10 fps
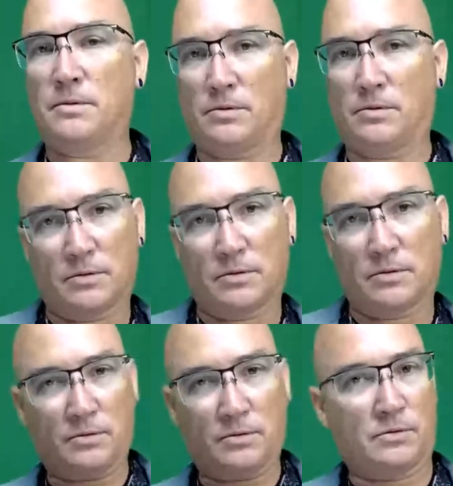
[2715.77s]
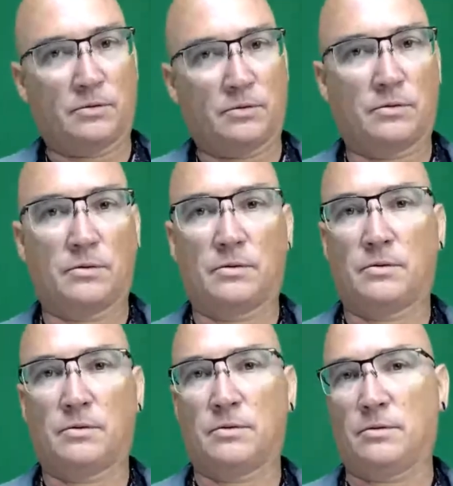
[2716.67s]

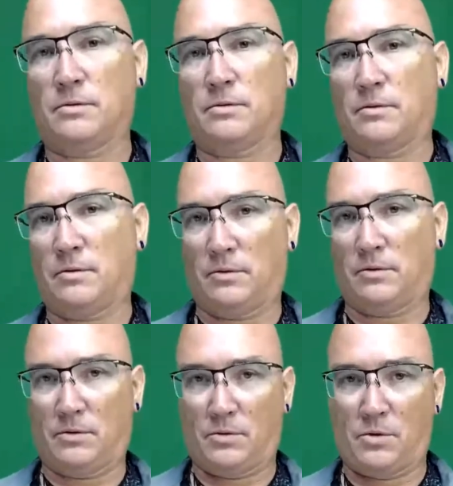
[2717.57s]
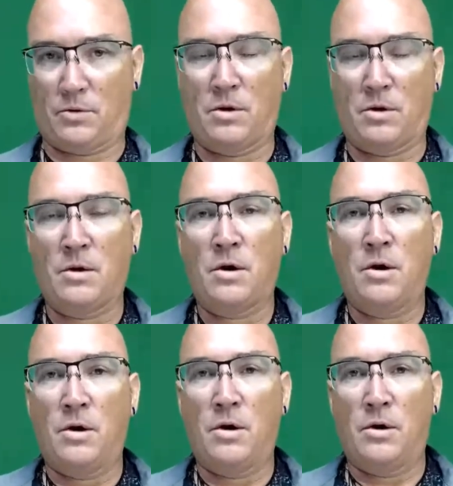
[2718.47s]

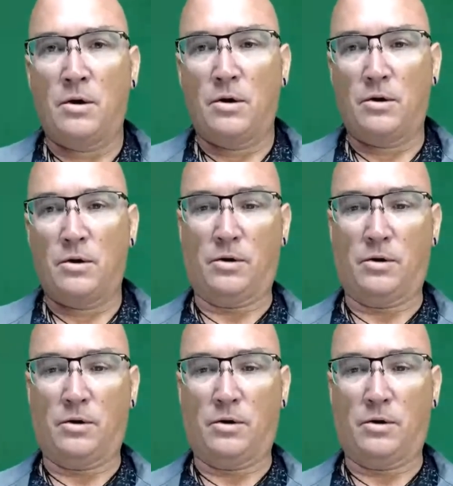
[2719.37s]
Nobody speaks.